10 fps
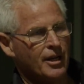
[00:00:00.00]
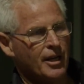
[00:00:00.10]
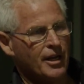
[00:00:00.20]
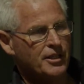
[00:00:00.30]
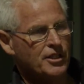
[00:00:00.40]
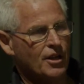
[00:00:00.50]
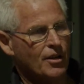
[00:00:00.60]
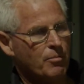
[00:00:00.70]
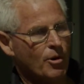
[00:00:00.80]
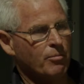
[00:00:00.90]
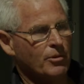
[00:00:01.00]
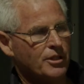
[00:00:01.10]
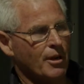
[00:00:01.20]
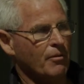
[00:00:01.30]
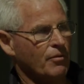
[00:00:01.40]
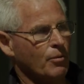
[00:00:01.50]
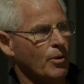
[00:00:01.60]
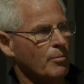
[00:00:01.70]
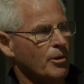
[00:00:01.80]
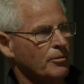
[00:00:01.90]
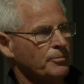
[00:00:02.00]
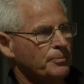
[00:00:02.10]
and so the problem is coming from the wheat belt.